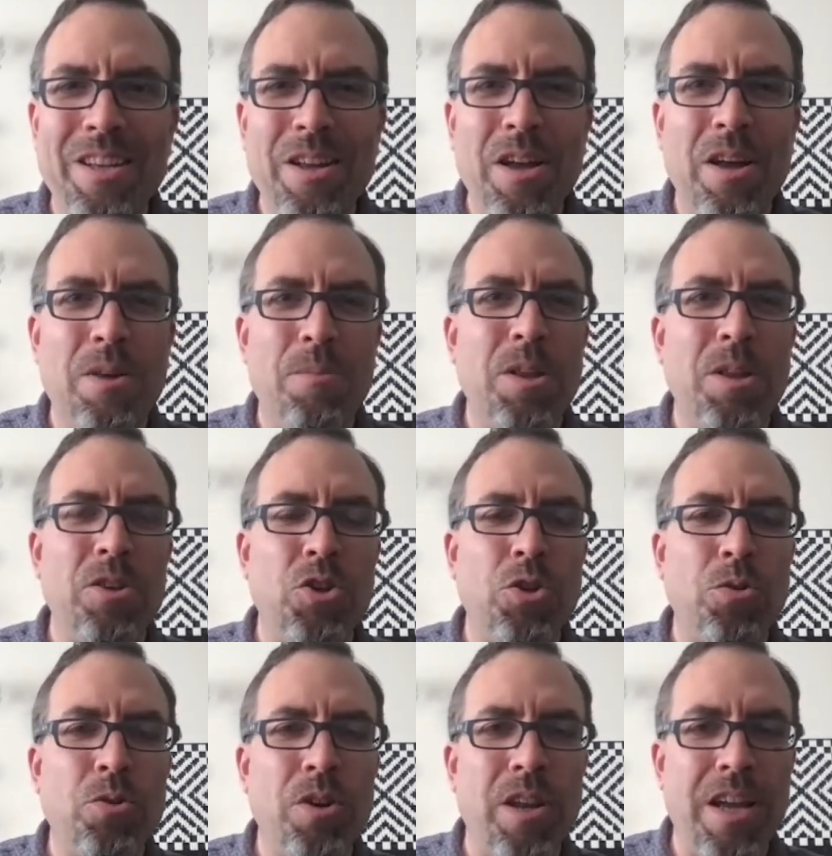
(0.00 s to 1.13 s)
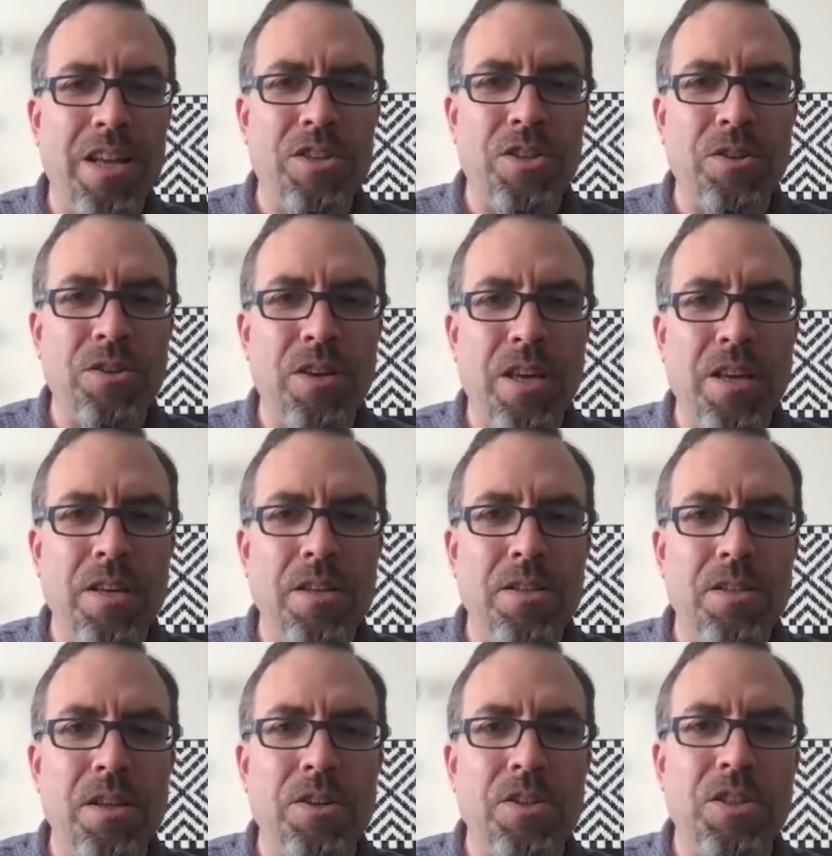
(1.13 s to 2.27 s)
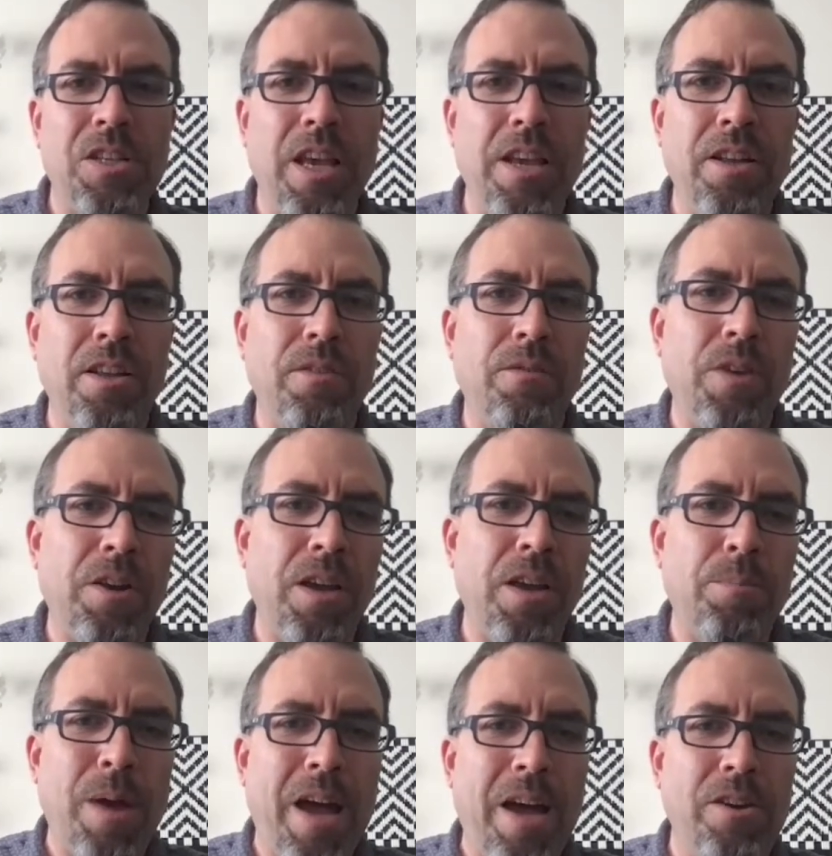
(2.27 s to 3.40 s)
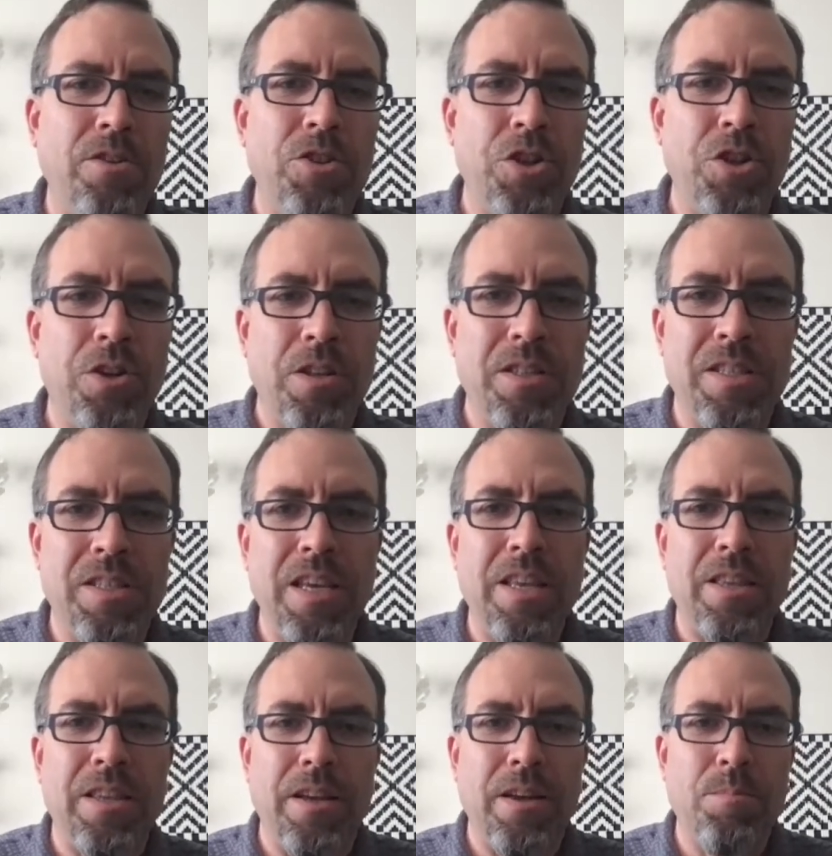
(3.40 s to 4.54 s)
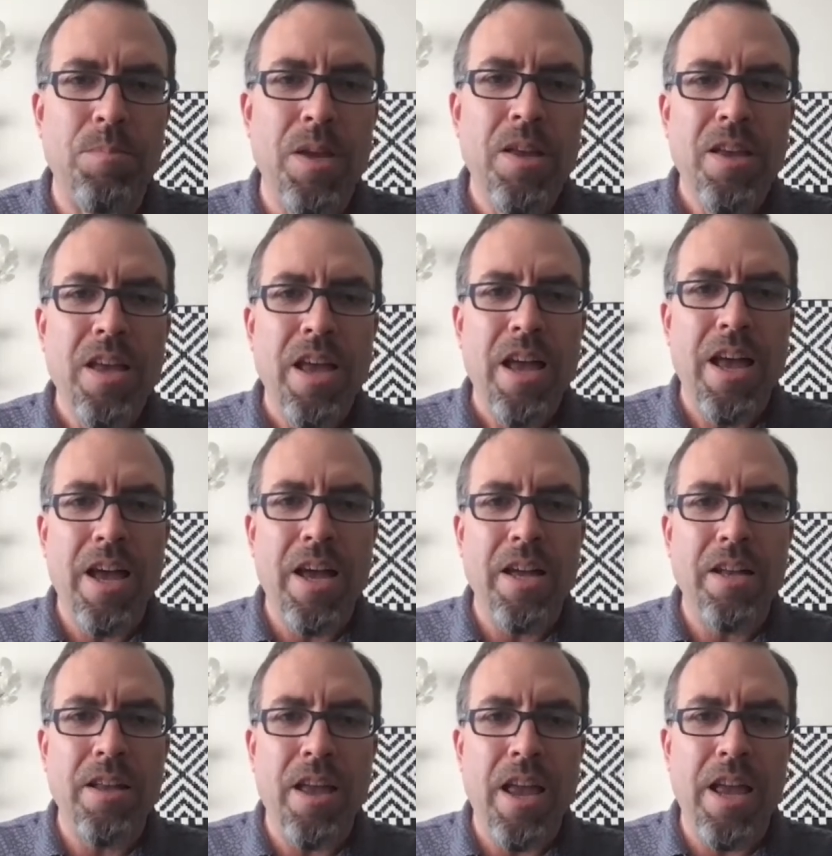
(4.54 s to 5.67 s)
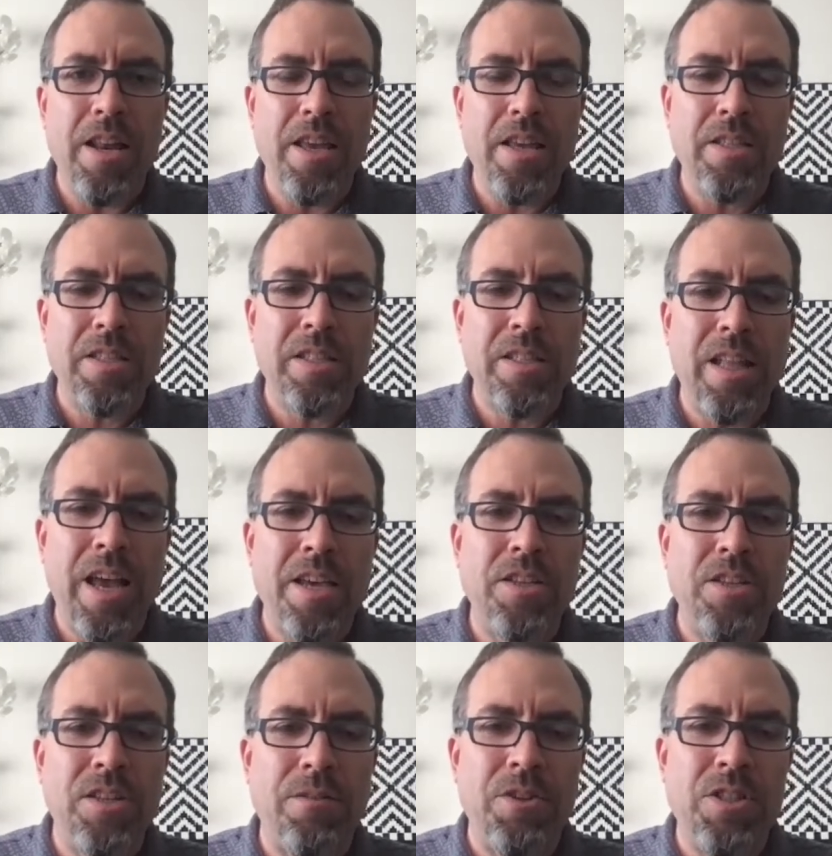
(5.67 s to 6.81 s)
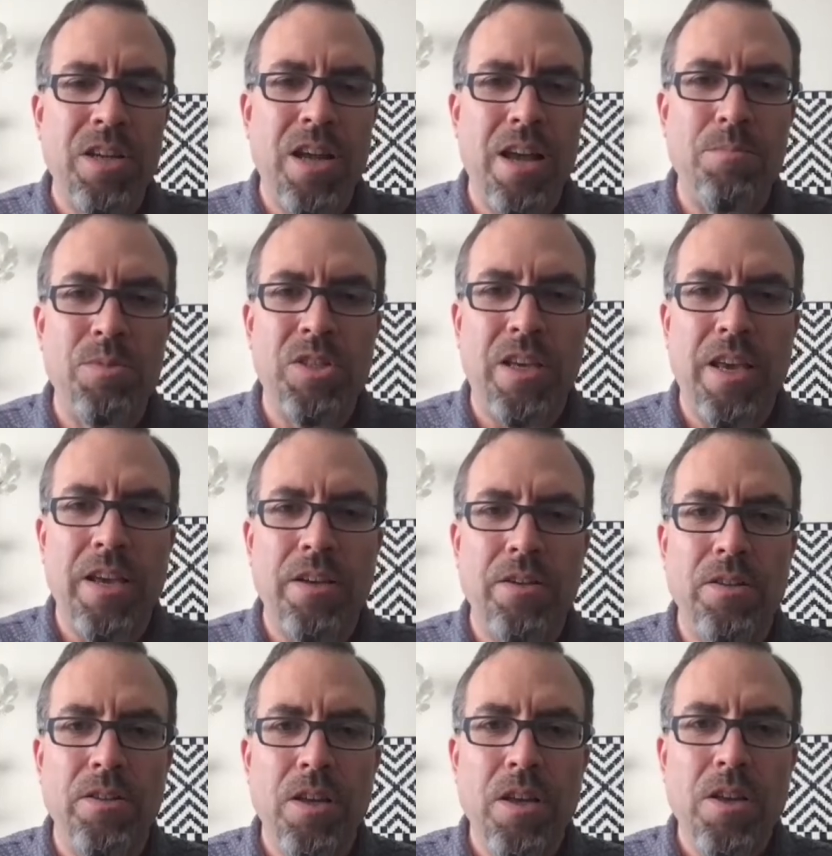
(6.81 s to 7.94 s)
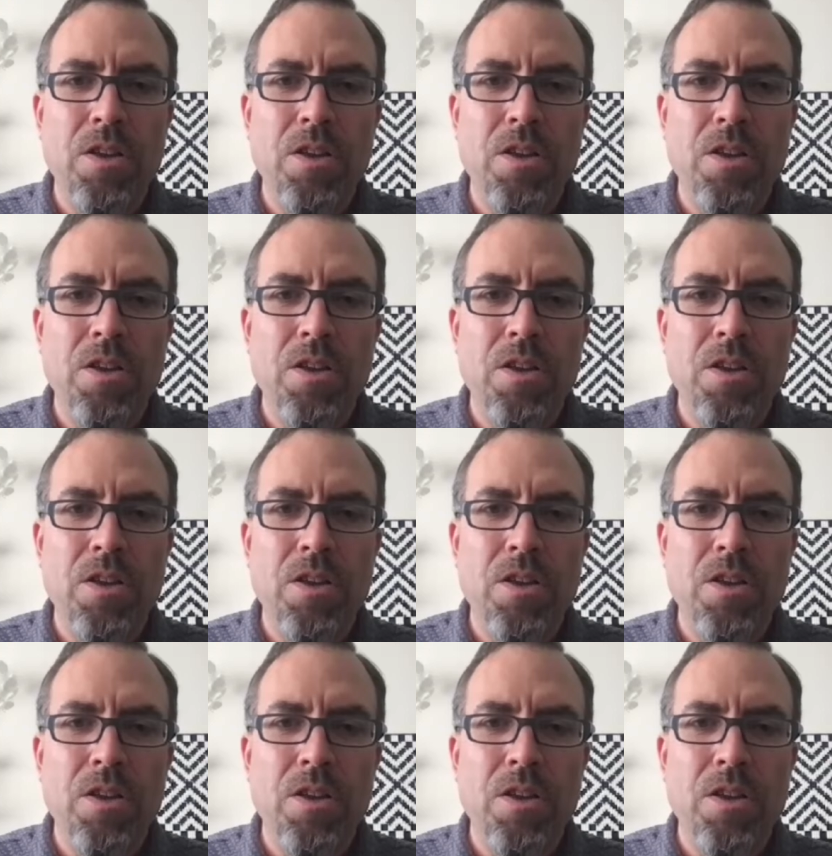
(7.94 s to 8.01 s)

But the short answer is they're scale invariant patterns. You can see them at any slice of a time scale.